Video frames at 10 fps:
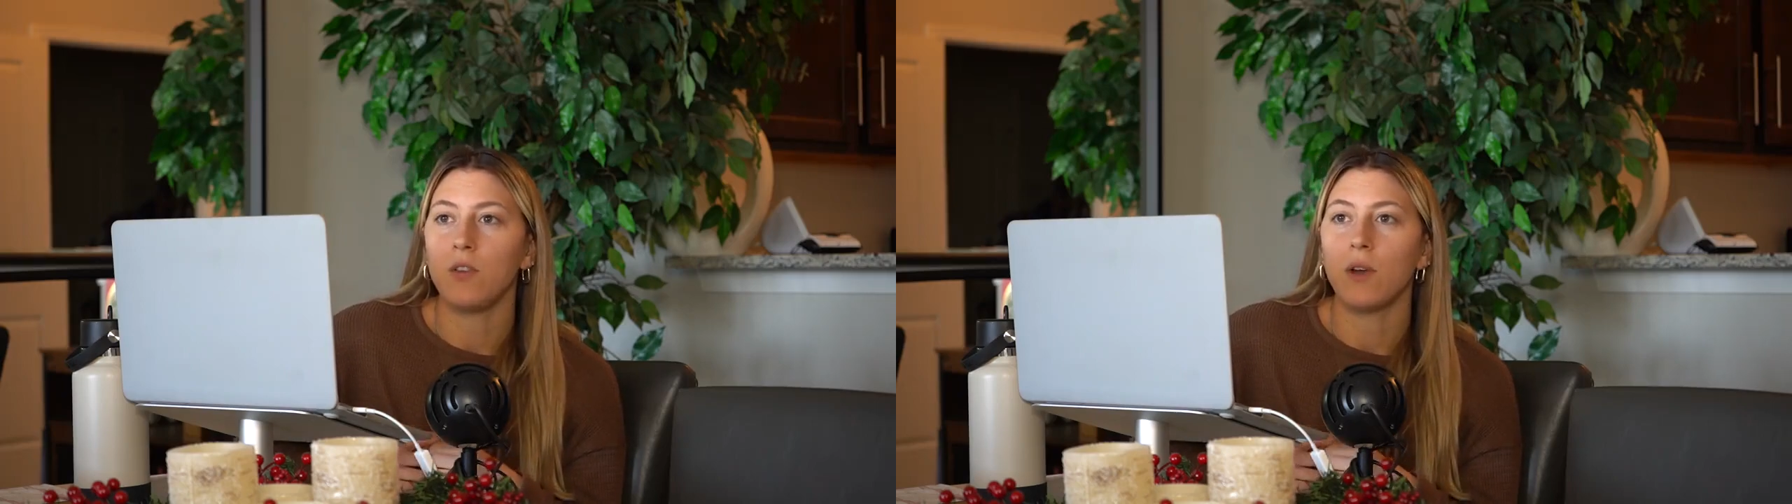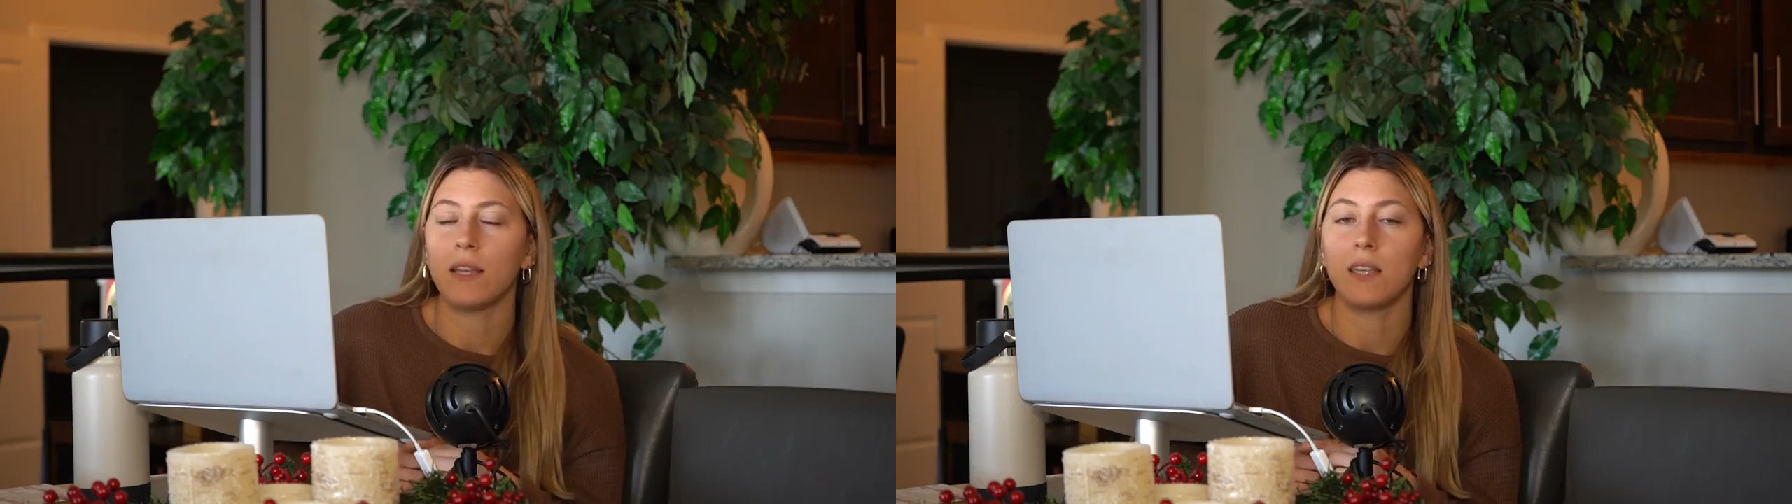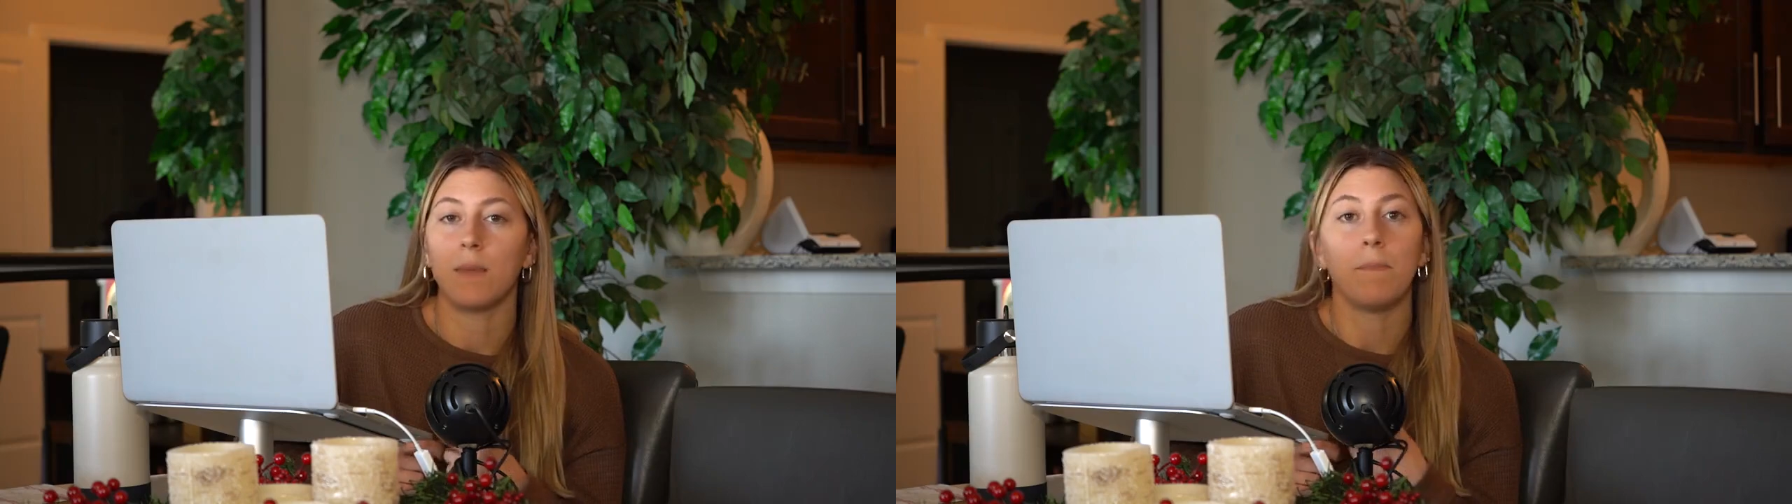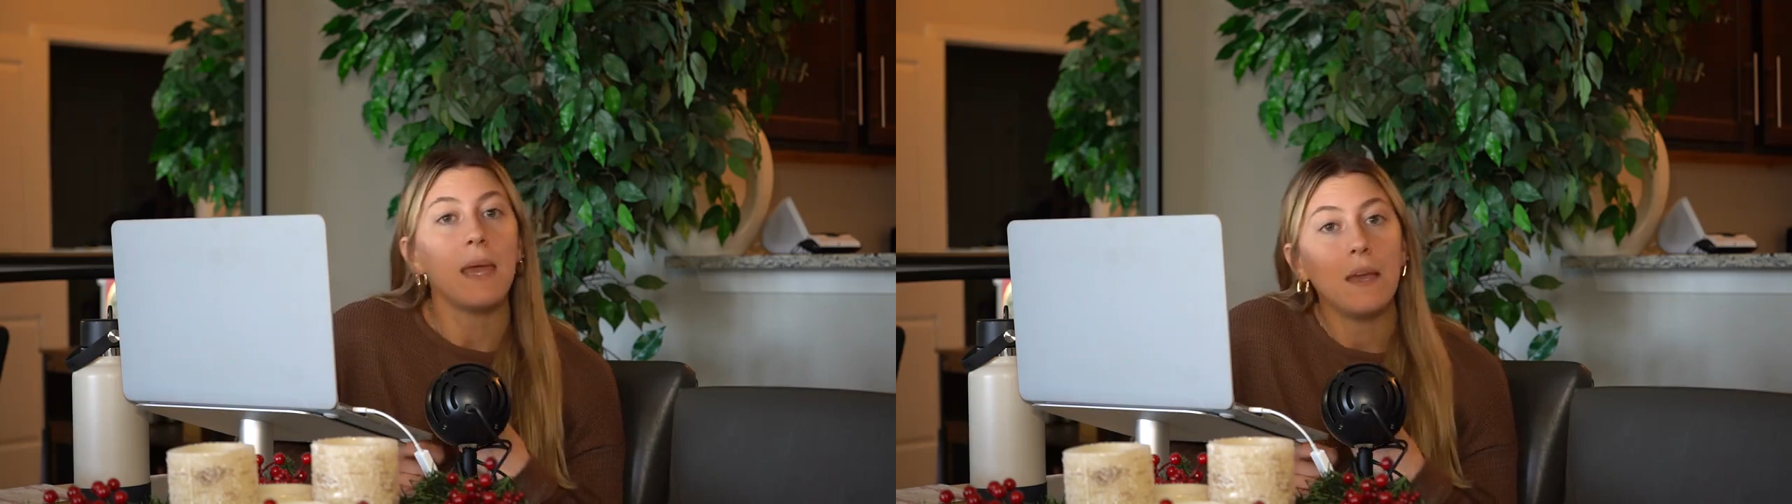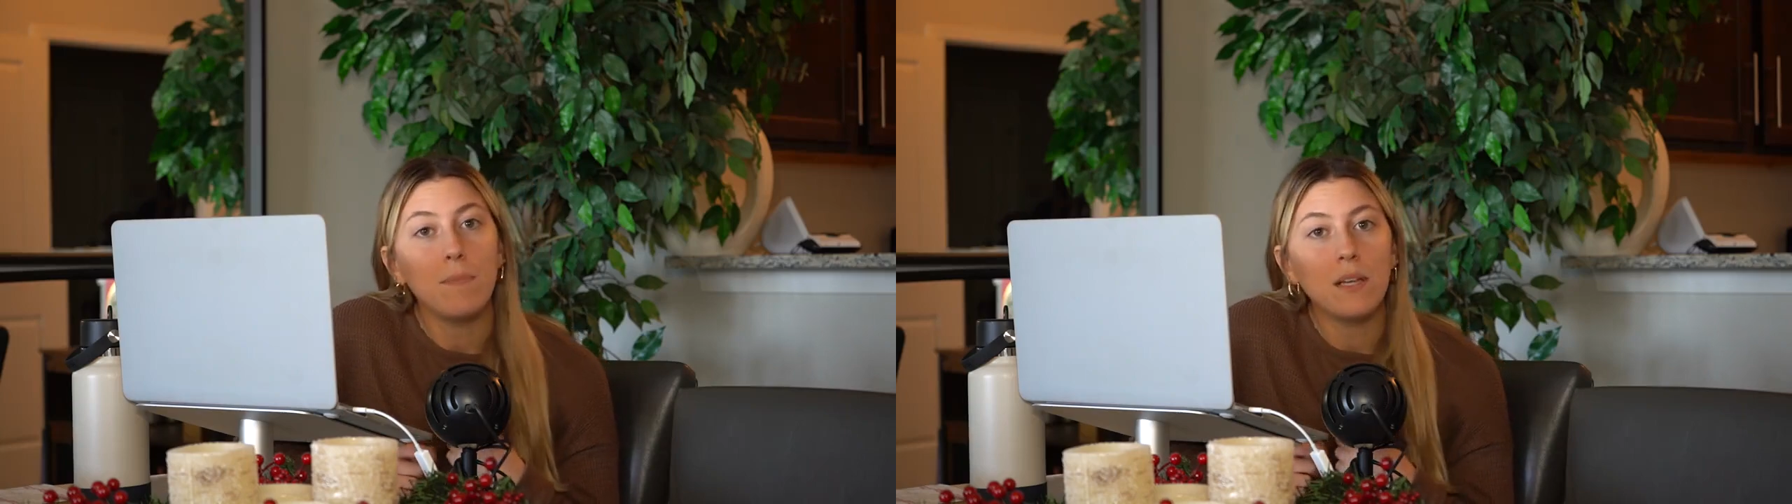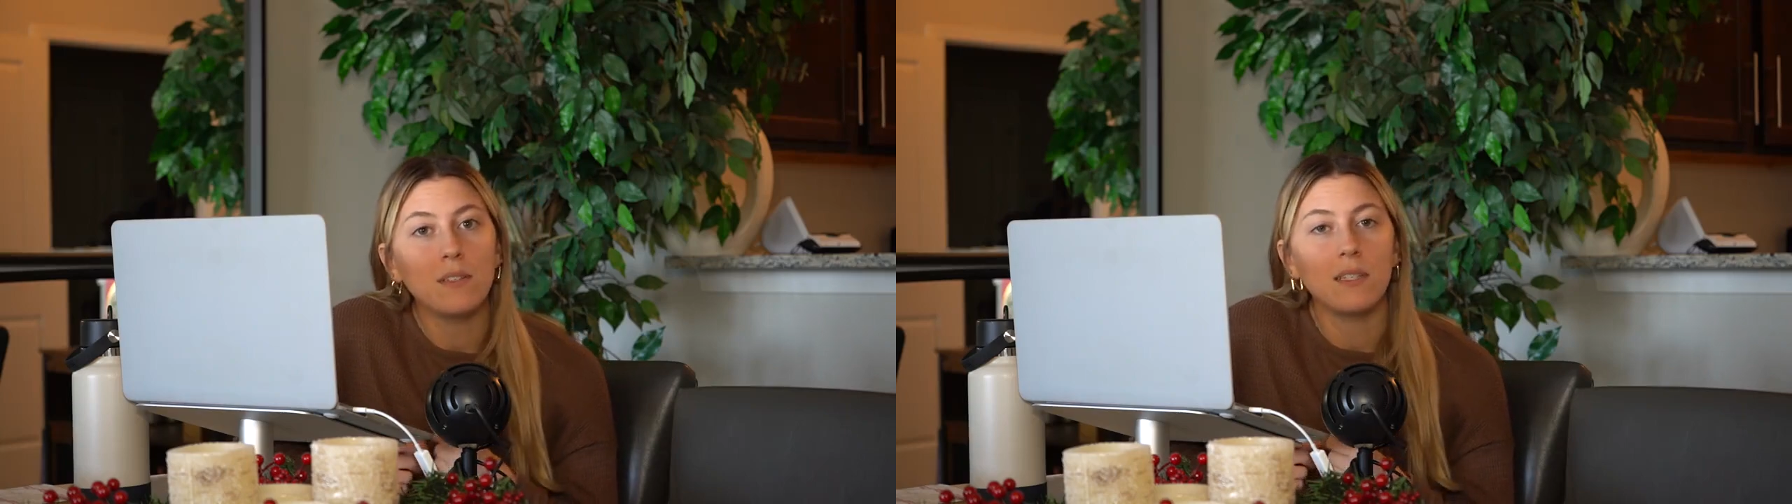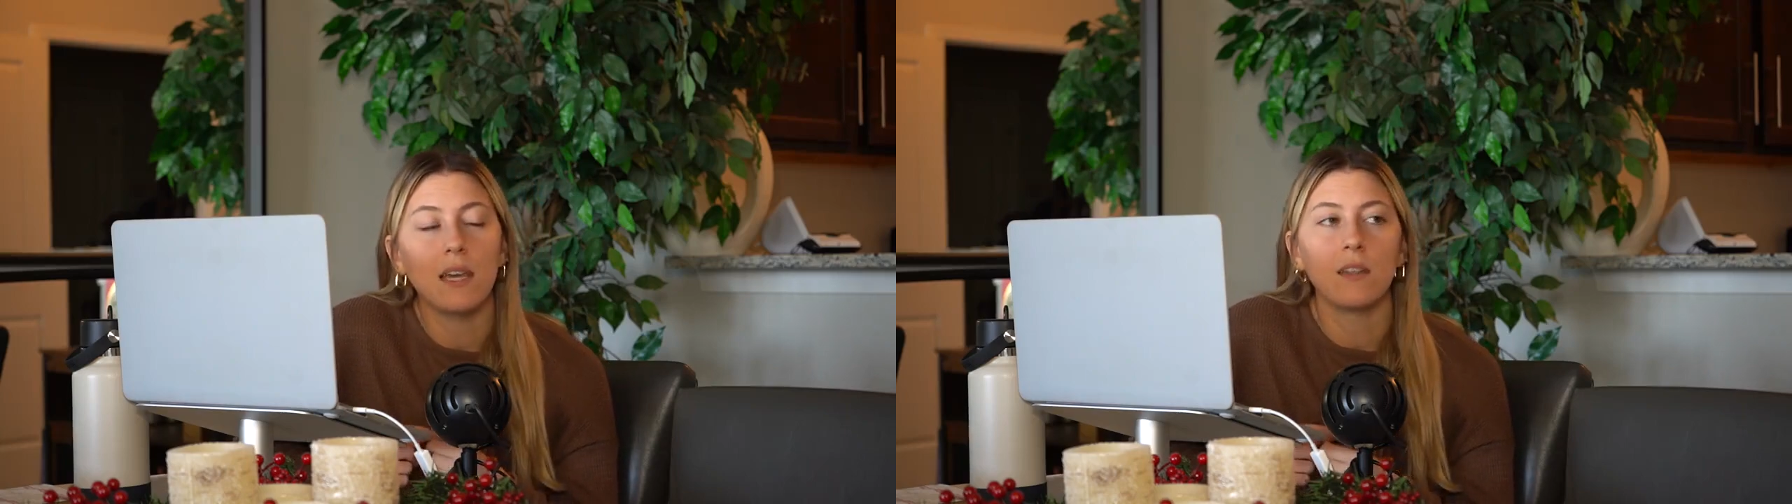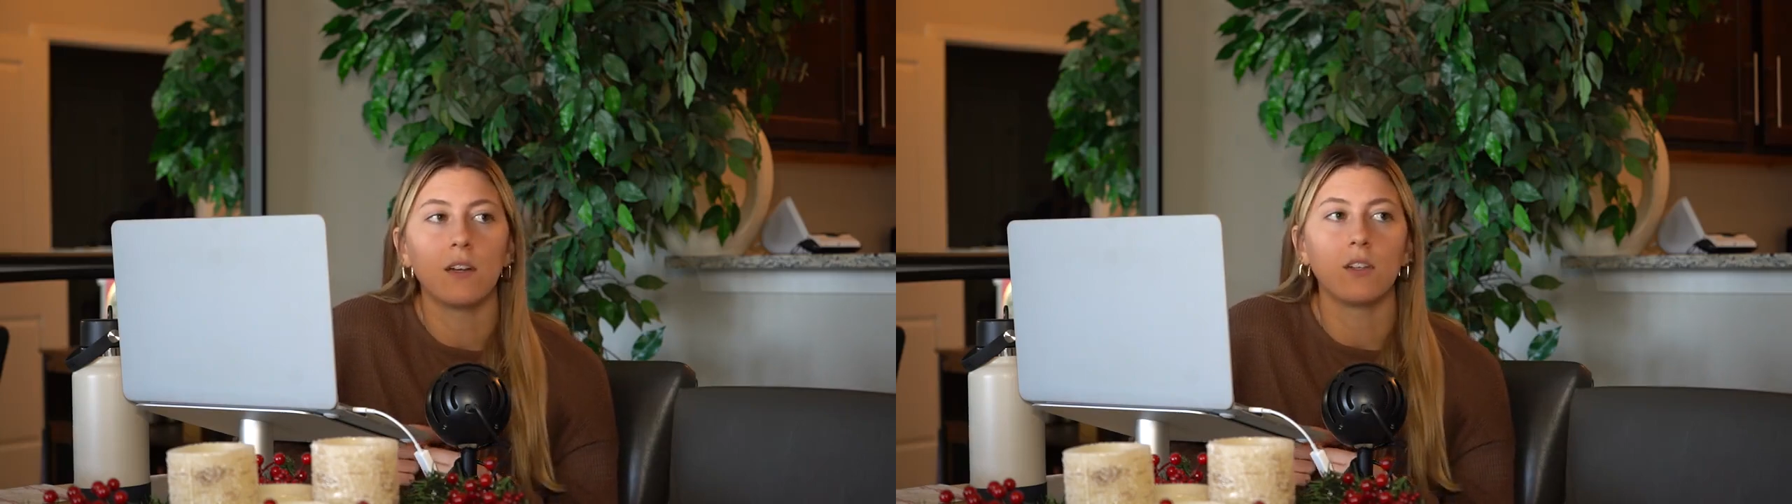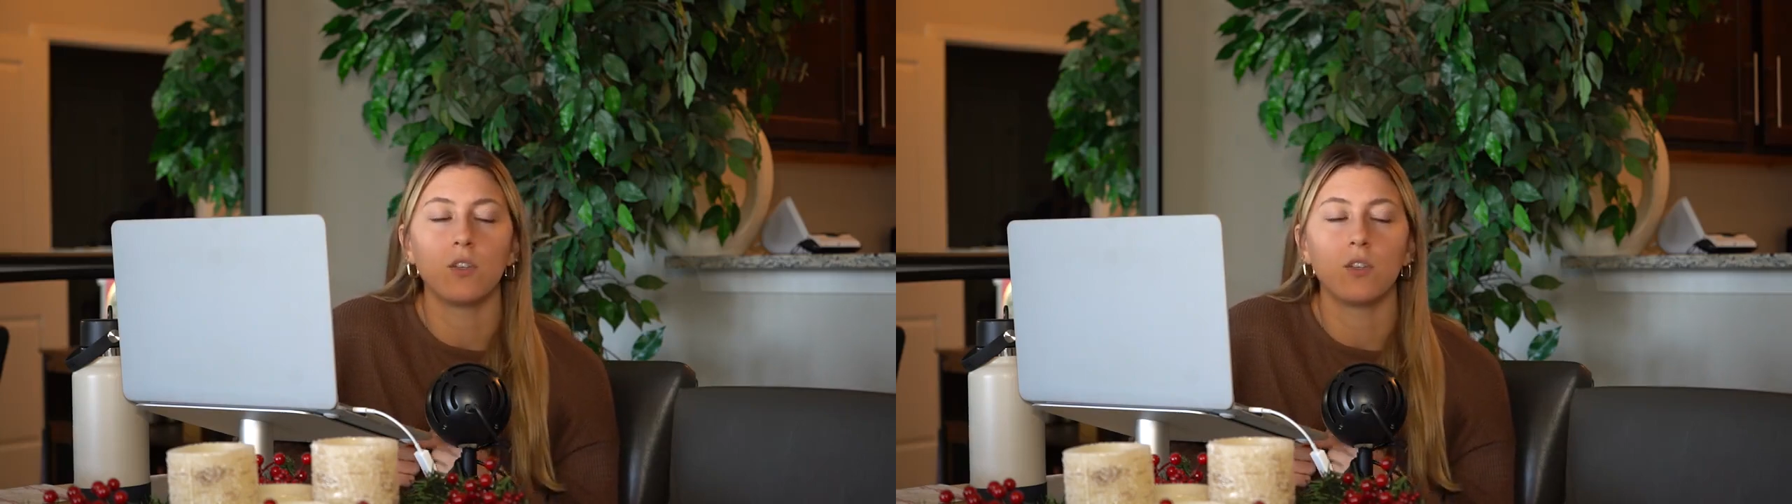you guys can make meals together,